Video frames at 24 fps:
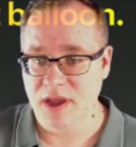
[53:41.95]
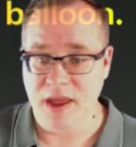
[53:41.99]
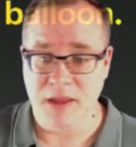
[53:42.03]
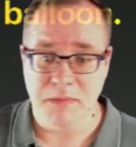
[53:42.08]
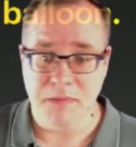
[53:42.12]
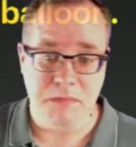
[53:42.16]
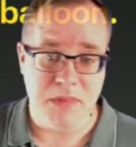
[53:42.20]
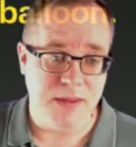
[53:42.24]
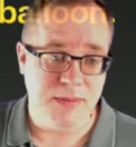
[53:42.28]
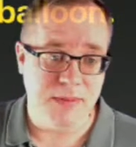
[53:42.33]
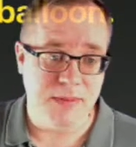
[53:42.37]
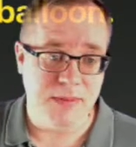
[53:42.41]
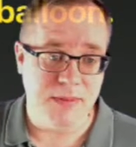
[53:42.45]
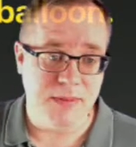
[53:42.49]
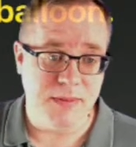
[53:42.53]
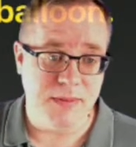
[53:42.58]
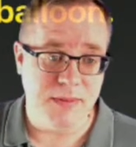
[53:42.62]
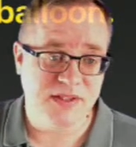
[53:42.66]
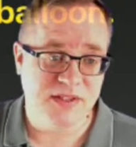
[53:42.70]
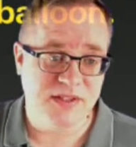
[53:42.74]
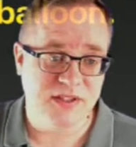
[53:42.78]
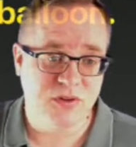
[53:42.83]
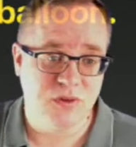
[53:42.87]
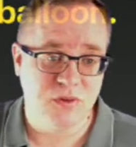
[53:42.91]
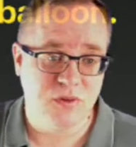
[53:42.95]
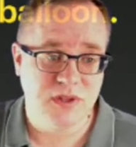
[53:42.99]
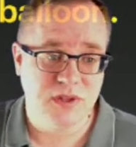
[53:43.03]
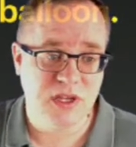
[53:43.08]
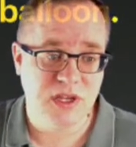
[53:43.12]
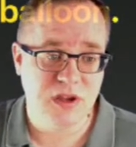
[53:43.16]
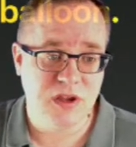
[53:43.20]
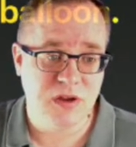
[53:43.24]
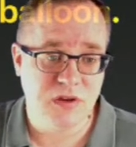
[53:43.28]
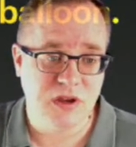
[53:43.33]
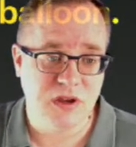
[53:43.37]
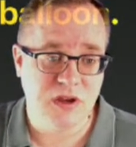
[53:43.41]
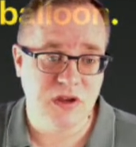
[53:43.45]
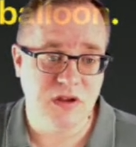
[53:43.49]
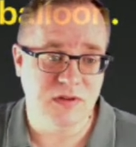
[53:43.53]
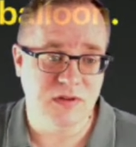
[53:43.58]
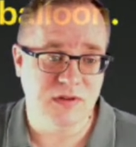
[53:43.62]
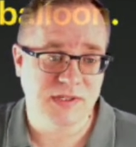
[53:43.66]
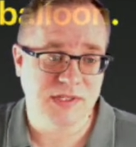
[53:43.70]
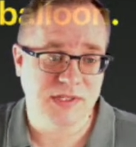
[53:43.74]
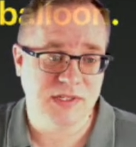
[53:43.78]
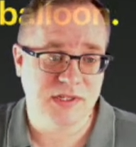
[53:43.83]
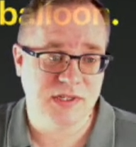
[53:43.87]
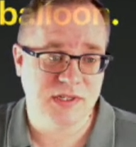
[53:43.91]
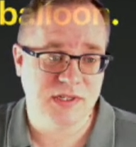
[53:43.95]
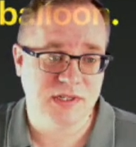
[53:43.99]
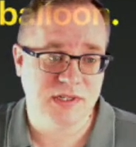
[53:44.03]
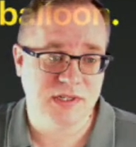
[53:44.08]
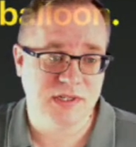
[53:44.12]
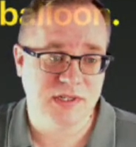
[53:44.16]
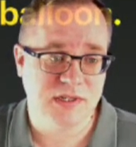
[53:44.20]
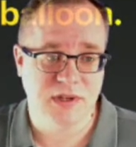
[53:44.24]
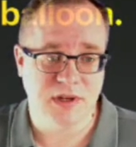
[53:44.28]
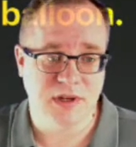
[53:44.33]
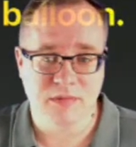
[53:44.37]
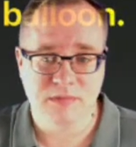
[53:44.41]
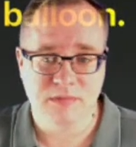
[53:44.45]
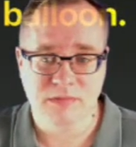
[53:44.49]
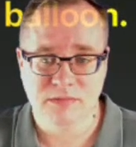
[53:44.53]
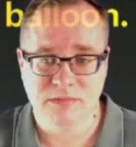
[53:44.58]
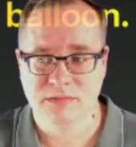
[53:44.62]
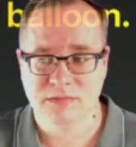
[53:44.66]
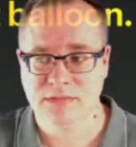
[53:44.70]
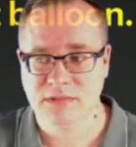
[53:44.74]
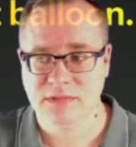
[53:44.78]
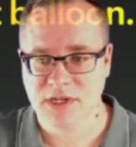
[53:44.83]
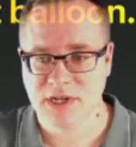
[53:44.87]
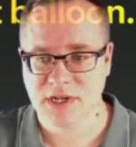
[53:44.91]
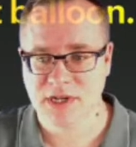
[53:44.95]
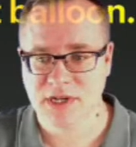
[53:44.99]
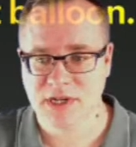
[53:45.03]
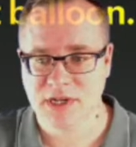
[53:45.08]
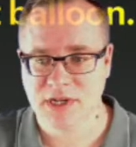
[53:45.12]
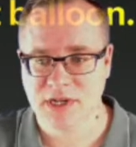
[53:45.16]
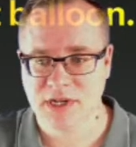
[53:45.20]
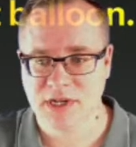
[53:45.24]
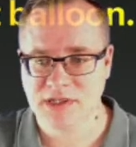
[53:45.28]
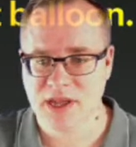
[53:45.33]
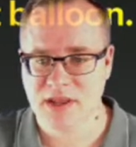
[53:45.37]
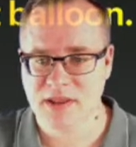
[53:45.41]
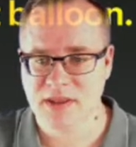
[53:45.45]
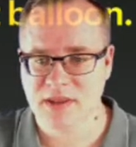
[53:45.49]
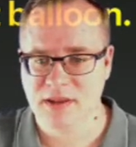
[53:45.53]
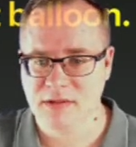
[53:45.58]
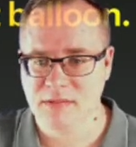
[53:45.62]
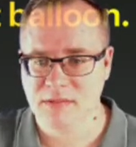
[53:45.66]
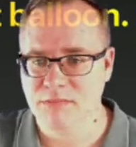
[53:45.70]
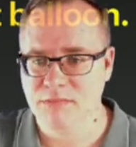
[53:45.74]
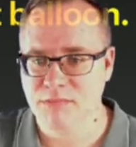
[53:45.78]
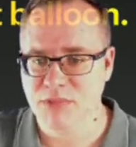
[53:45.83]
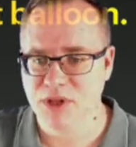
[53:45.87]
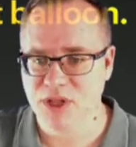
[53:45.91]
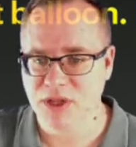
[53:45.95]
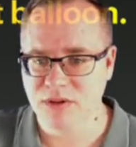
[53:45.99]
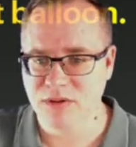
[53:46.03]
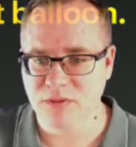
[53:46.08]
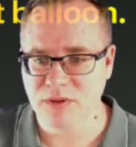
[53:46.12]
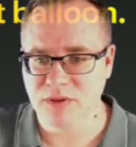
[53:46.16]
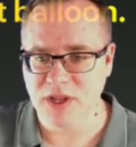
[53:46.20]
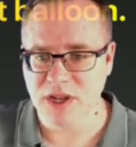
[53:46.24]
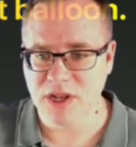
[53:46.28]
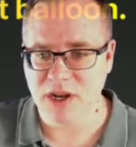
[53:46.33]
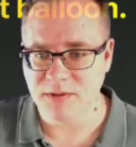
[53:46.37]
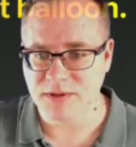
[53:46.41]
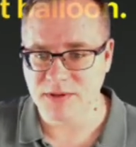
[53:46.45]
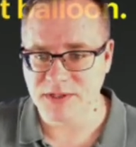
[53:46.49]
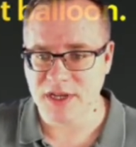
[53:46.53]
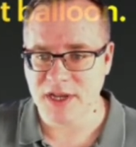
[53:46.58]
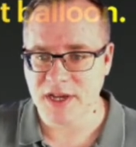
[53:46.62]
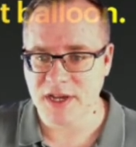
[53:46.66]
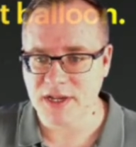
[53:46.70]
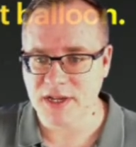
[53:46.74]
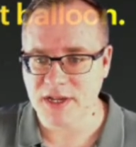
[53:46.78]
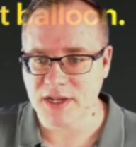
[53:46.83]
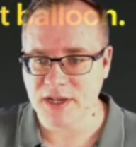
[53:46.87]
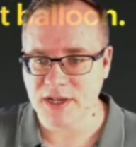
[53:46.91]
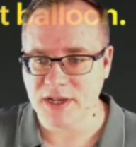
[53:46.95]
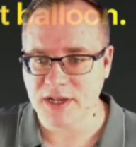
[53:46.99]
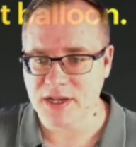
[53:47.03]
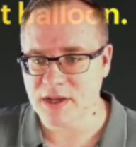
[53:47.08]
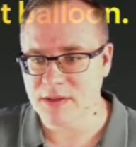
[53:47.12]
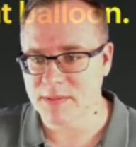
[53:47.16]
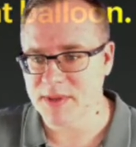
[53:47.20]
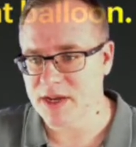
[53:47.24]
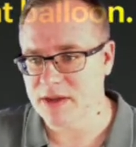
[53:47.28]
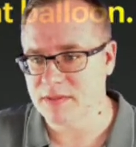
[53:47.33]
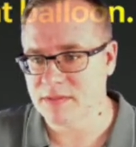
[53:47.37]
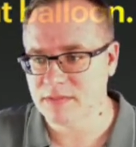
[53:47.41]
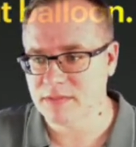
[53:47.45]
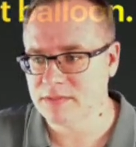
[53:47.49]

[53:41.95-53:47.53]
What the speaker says: And maybe it's a tool that you can use to, chase that little balloon that I was talking about.